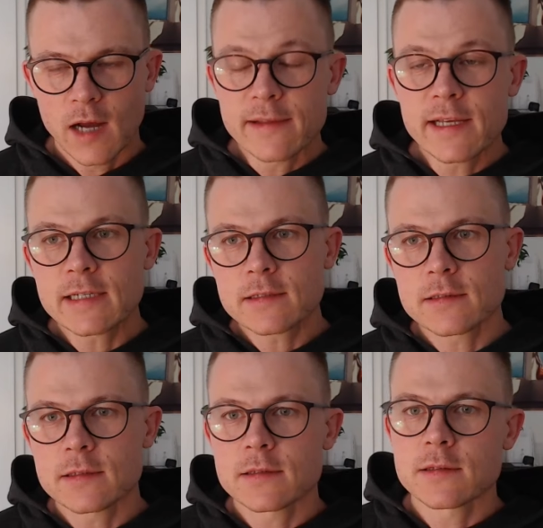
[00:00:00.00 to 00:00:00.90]
I
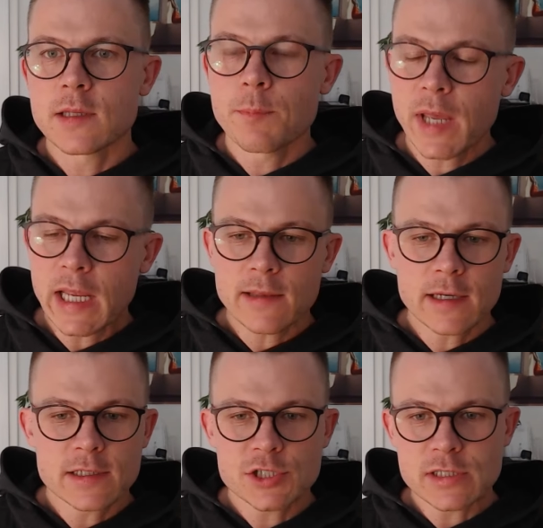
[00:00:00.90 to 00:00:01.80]
think the big
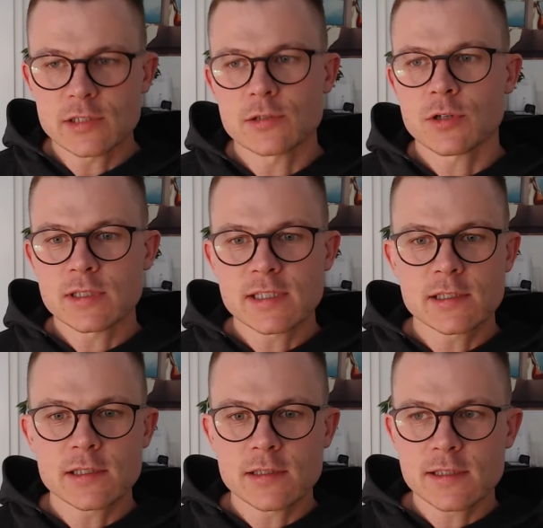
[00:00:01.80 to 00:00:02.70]
thing is just the
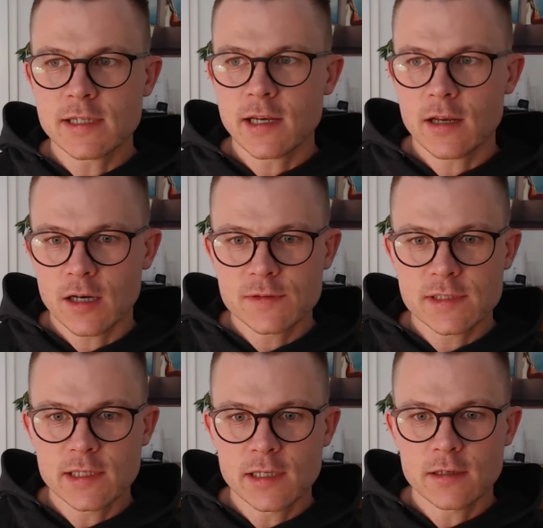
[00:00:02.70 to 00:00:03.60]
consistency that I've
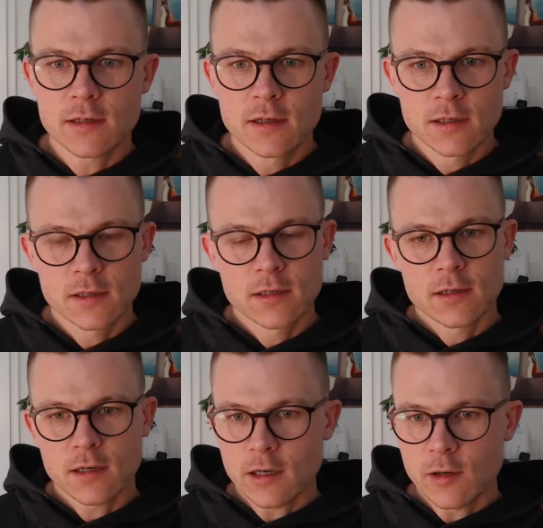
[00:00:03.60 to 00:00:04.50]
seen.
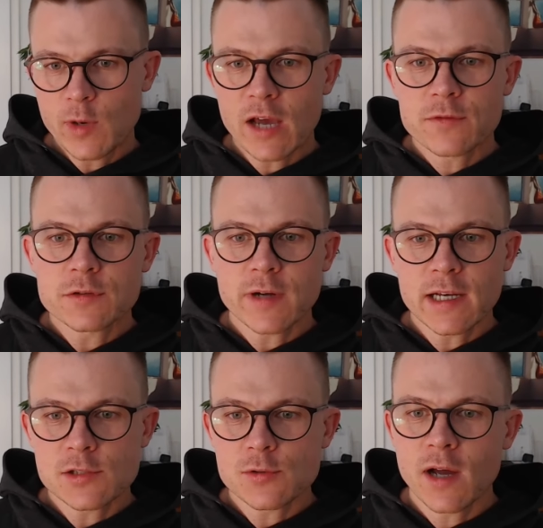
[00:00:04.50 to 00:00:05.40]
We have
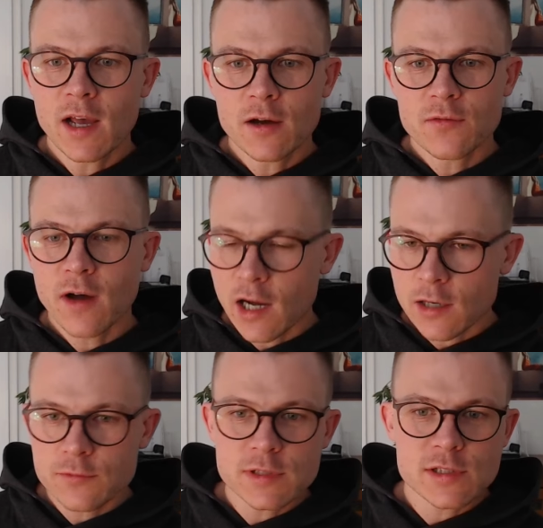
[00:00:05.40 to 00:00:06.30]
traders who have
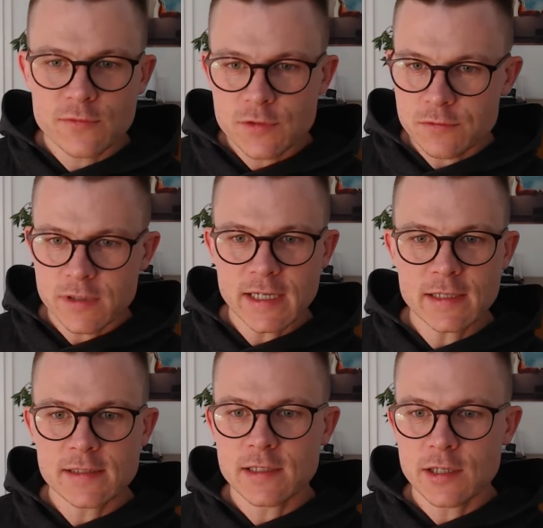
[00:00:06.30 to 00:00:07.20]
hundreds of
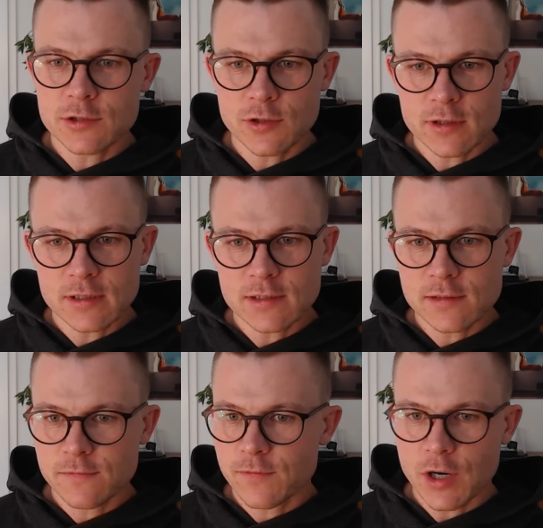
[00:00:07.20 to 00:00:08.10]
trades in their
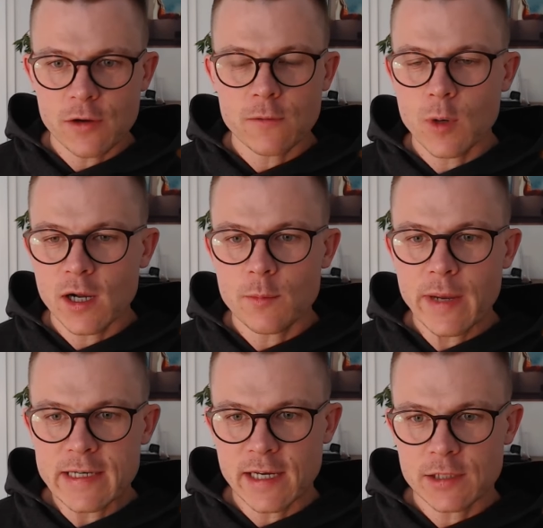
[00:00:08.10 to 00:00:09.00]
journals, very
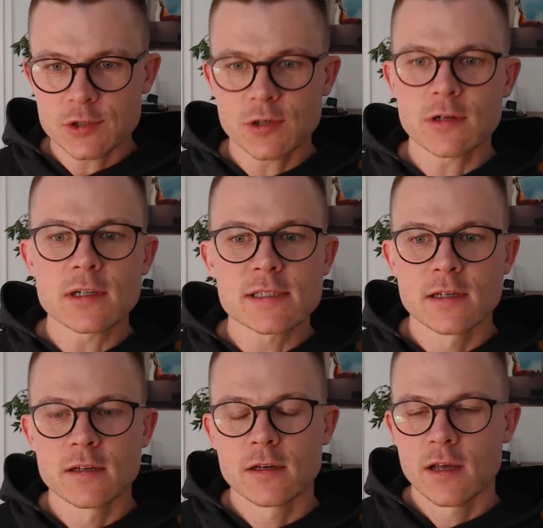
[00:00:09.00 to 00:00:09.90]
well-maintained journals,
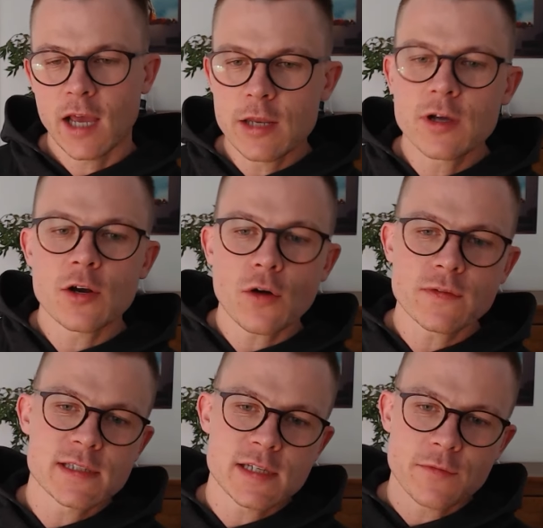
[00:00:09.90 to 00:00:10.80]
and you can
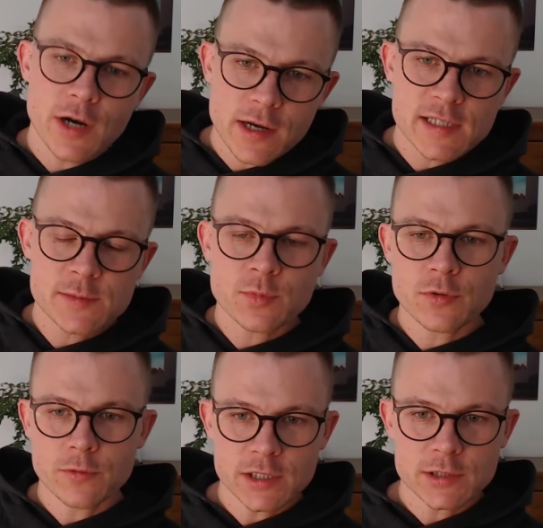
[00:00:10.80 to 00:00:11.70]
often see a very nice
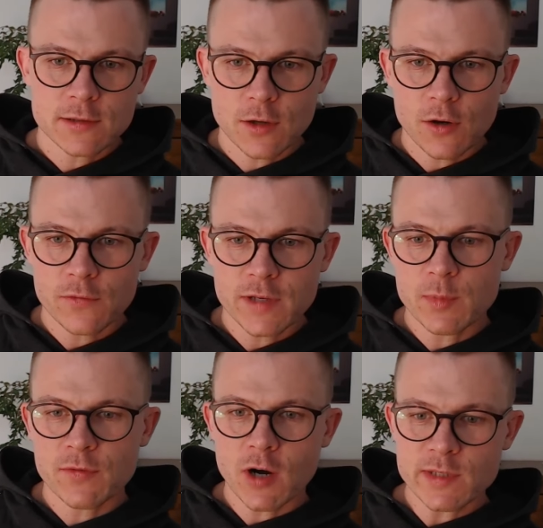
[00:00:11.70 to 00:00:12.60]
progression of their
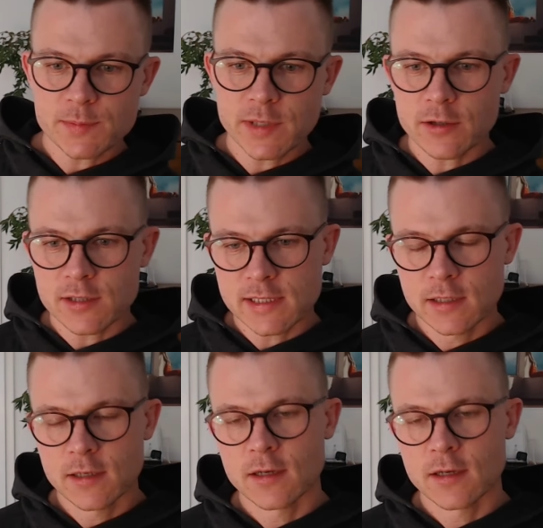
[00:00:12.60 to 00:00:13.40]
performance because